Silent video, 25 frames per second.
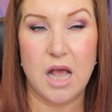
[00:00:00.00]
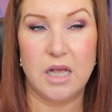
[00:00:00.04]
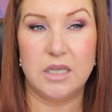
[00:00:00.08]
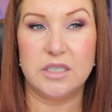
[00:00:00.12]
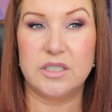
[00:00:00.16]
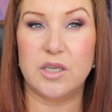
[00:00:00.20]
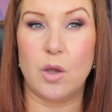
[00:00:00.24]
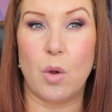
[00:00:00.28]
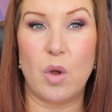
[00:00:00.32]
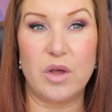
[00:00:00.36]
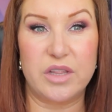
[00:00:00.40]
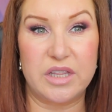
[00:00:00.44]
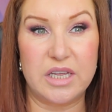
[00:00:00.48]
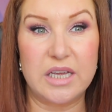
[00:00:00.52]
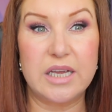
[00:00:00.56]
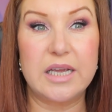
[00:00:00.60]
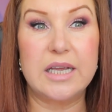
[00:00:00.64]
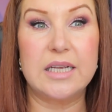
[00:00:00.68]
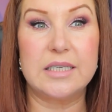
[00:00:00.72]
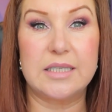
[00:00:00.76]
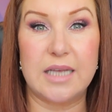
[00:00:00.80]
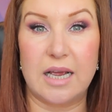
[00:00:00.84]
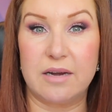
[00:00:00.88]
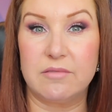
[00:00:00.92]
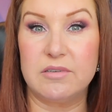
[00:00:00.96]
So I think
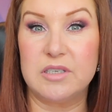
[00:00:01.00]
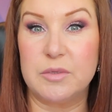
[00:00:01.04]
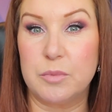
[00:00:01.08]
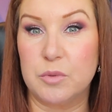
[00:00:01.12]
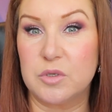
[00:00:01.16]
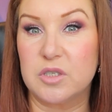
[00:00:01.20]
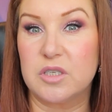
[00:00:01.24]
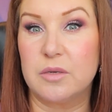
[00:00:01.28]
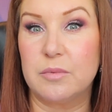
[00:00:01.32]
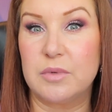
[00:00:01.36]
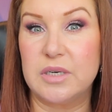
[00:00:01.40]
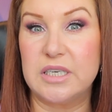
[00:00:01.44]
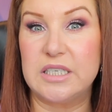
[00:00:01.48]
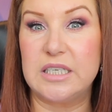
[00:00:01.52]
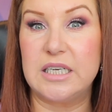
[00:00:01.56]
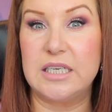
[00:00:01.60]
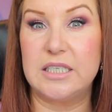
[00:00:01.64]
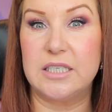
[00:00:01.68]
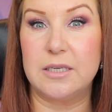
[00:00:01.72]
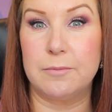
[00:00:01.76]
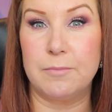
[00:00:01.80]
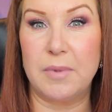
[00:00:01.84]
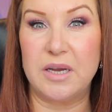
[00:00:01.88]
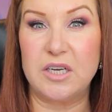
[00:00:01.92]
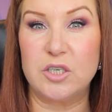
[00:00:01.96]
it's our responsibility
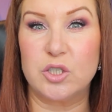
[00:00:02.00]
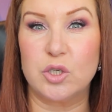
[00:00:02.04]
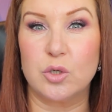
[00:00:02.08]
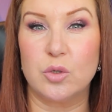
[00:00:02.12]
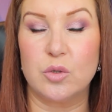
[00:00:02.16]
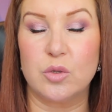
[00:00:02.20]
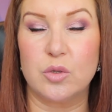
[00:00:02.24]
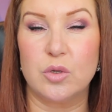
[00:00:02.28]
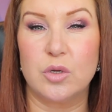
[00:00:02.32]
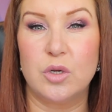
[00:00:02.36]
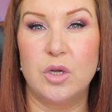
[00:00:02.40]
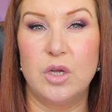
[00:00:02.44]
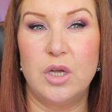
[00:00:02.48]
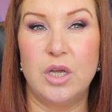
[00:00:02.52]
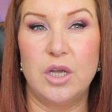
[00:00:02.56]
to make sure